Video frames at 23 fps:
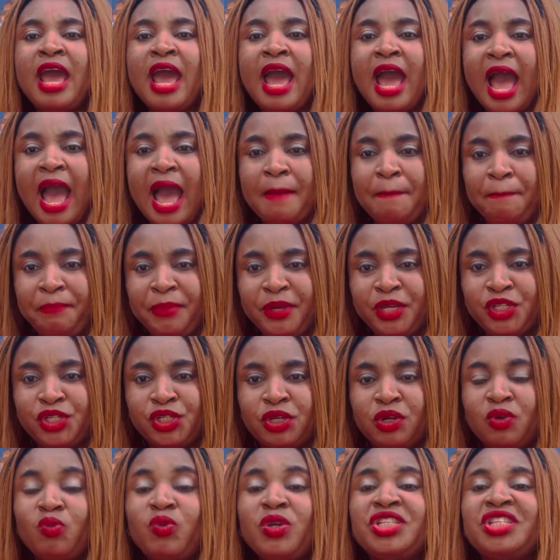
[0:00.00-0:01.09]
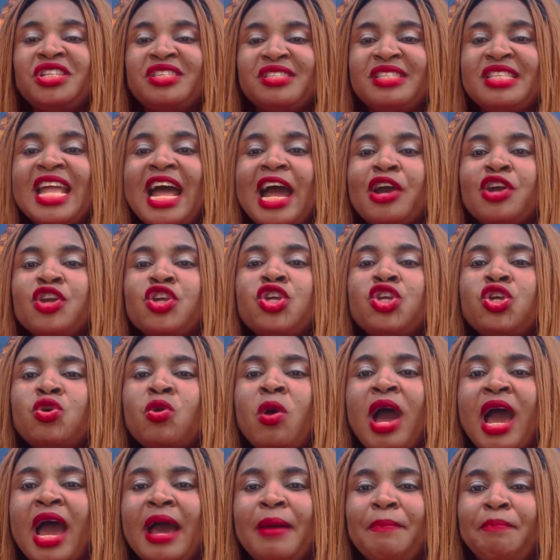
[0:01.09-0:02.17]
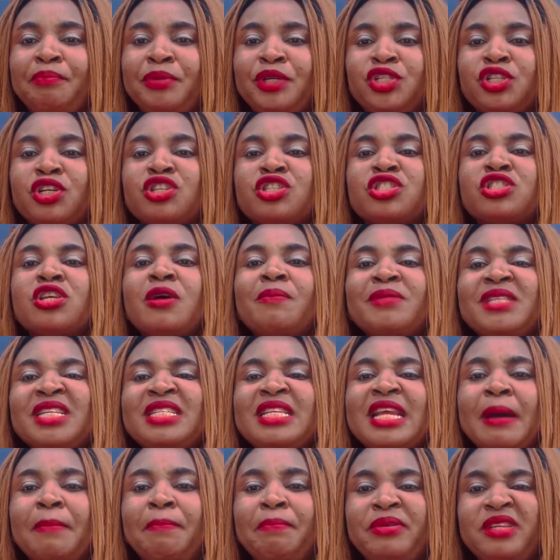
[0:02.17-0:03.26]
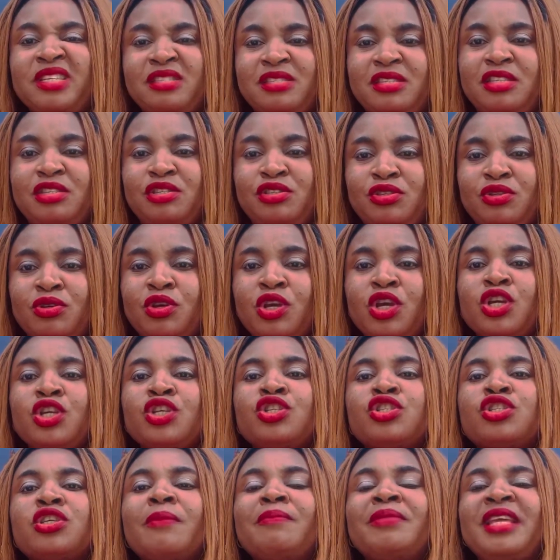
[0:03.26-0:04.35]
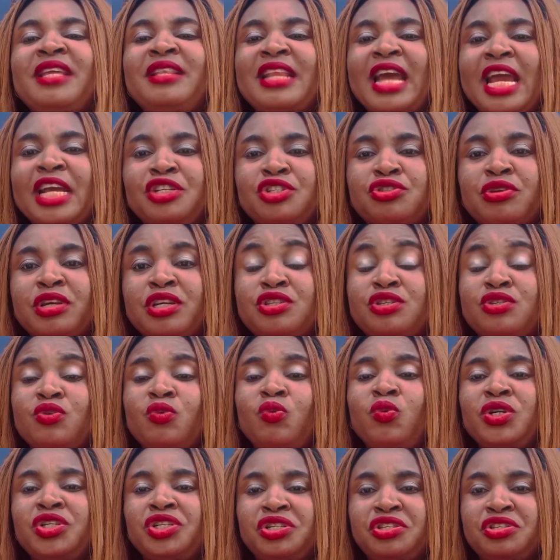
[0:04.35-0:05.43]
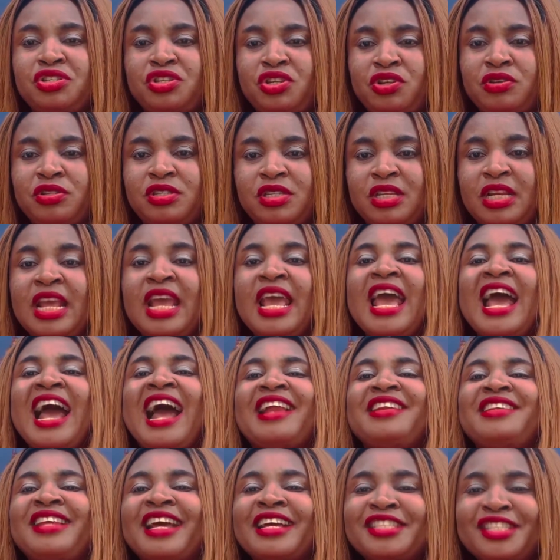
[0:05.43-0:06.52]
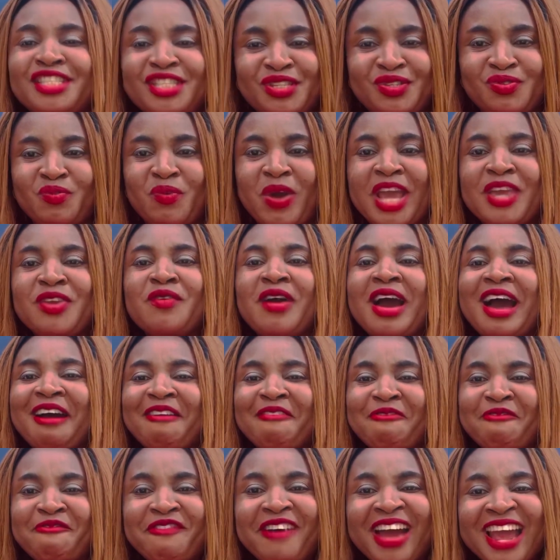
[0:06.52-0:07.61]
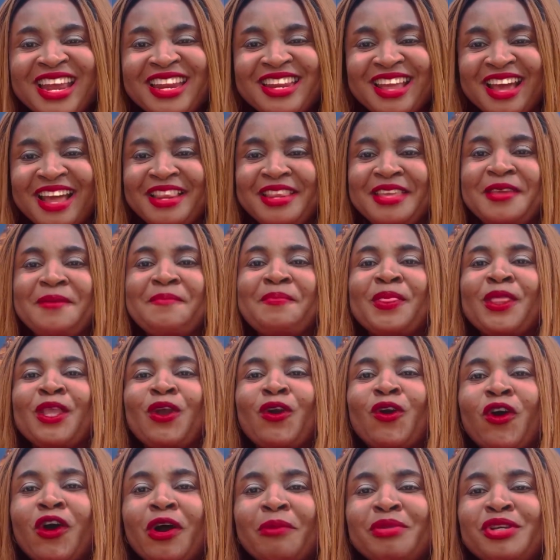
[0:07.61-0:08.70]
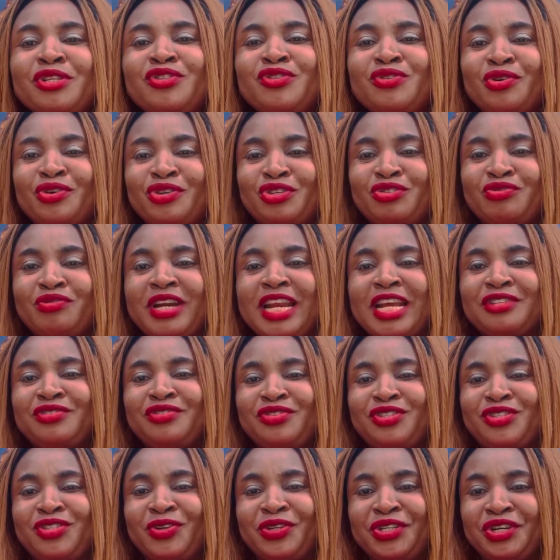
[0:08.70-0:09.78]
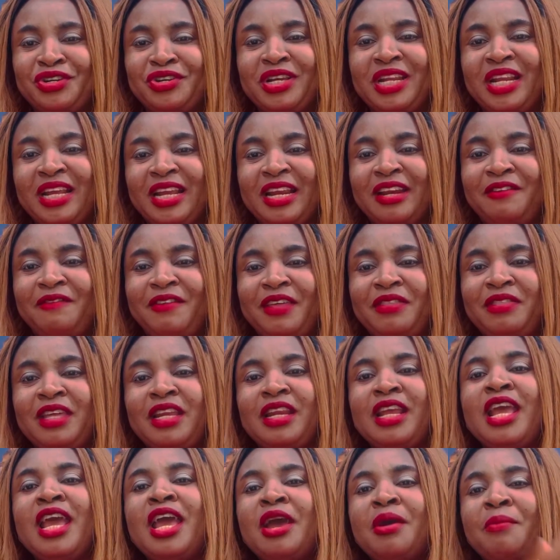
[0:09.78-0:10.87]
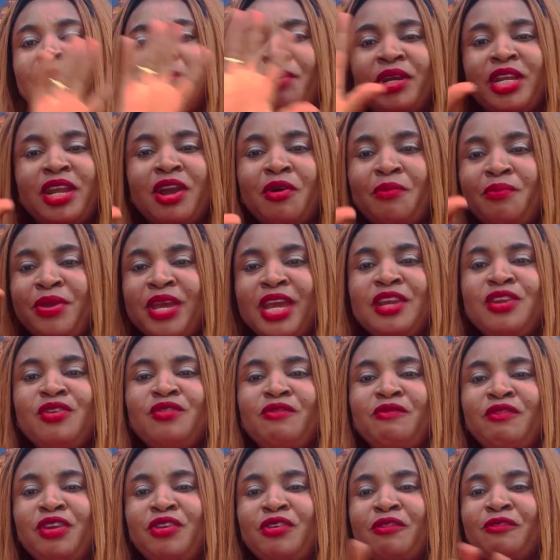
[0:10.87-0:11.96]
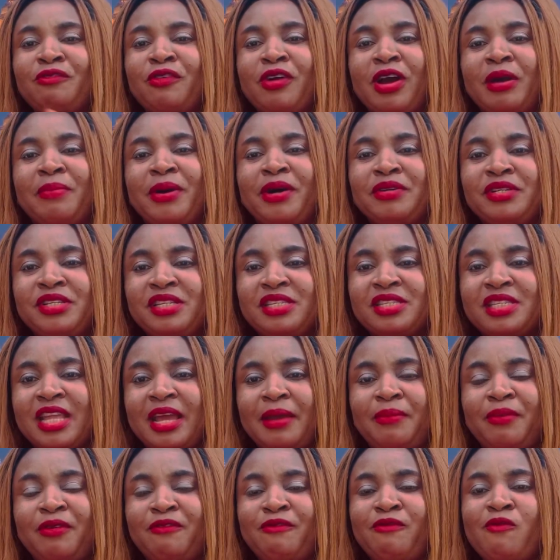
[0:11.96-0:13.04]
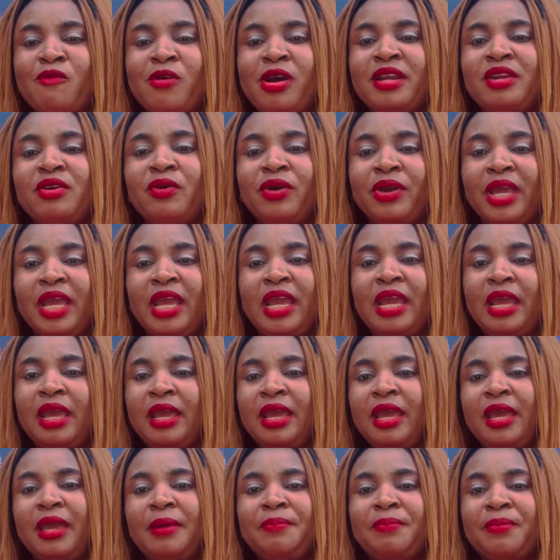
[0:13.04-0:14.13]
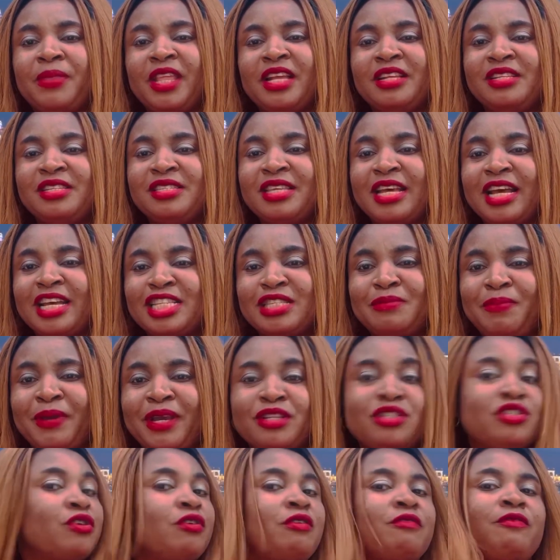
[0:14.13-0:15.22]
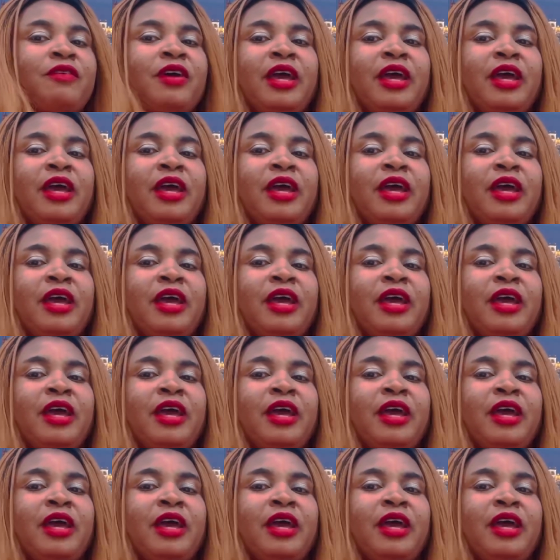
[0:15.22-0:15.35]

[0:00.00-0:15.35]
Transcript: ambition, which is now your ambition, something that pleases you, something that interests you, which is nursing. And that is why you are finally coming to Australia to study that kind of a thing. but there will be a new video for about this type of one, or this aspect of